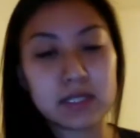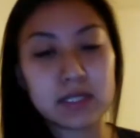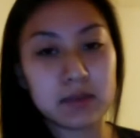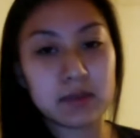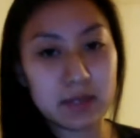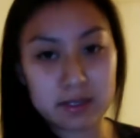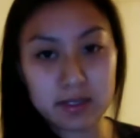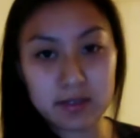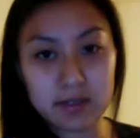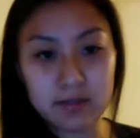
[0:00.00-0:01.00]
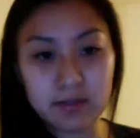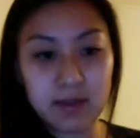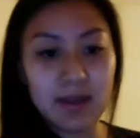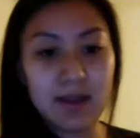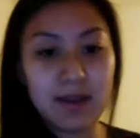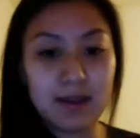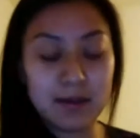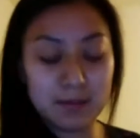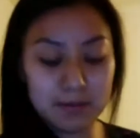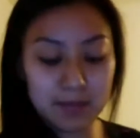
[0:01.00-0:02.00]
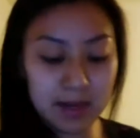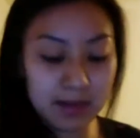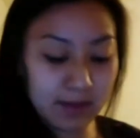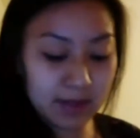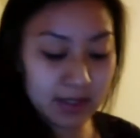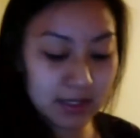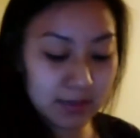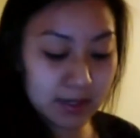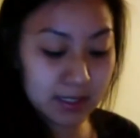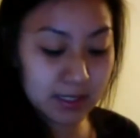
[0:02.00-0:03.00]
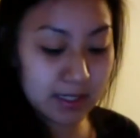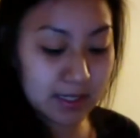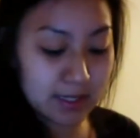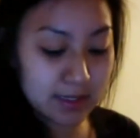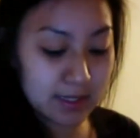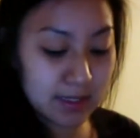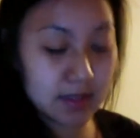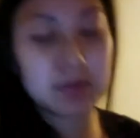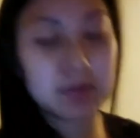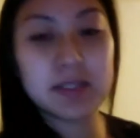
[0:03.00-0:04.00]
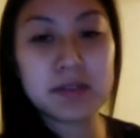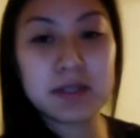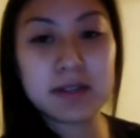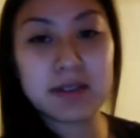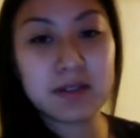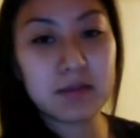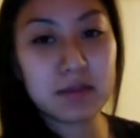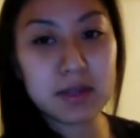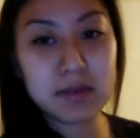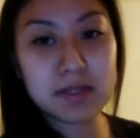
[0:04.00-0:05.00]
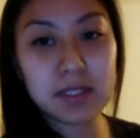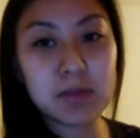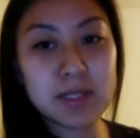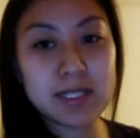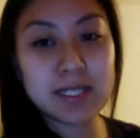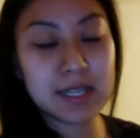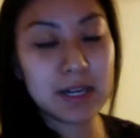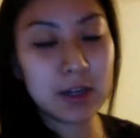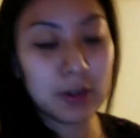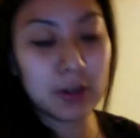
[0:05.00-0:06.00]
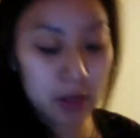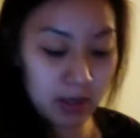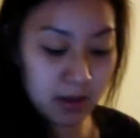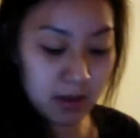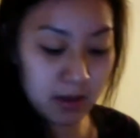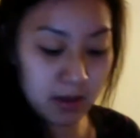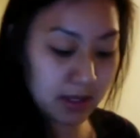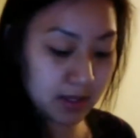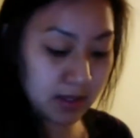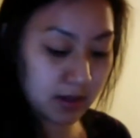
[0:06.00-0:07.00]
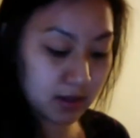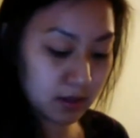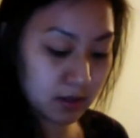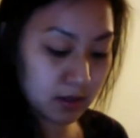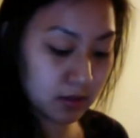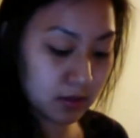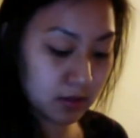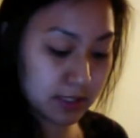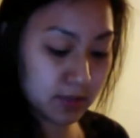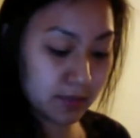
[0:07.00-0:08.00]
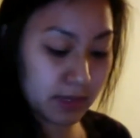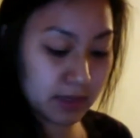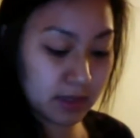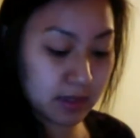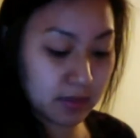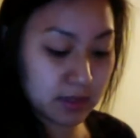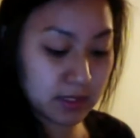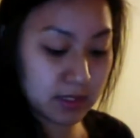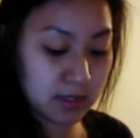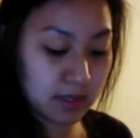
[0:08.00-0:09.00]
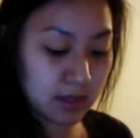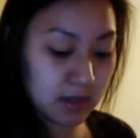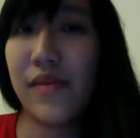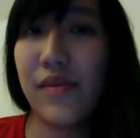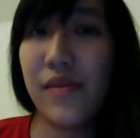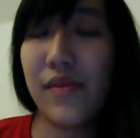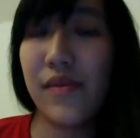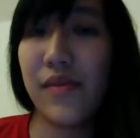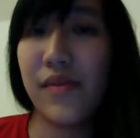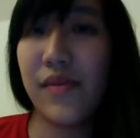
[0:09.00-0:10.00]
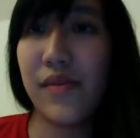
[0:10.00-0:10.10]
no narrative. And I find it ironic that they said that there was no narrative when there was so much to tell. But it also goes back to the fact that there wasn't the